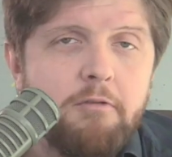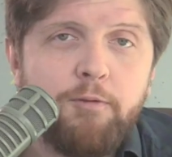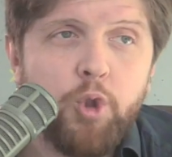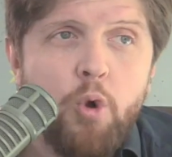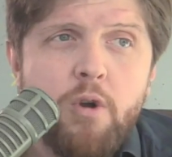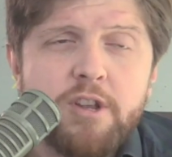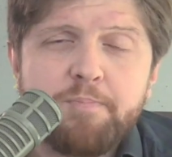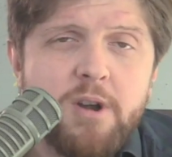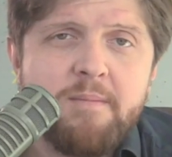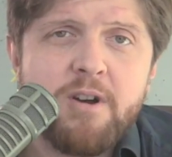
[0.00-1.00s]
Florida's
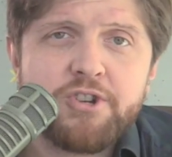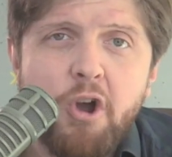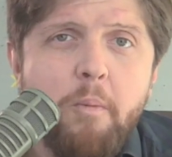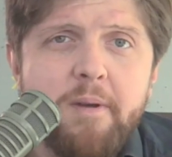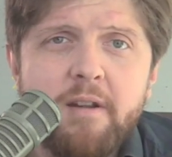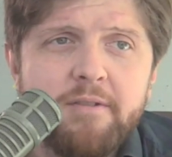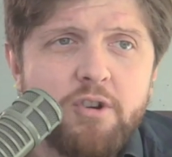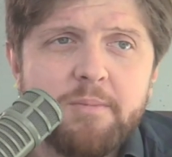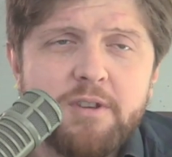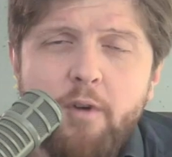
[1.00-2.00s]
pretty much open in
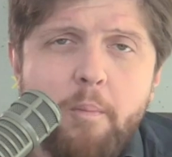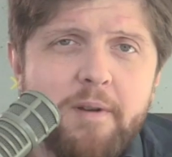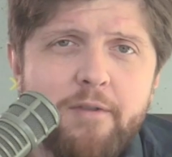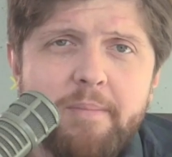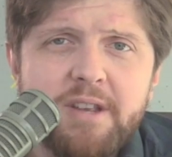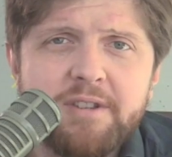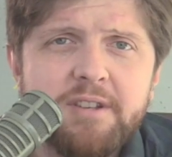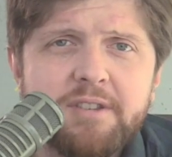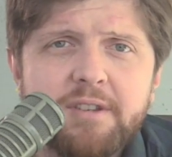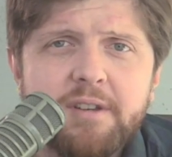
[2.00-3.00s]
terms of open for
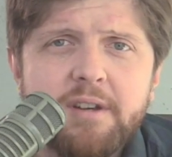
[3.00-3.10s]
business.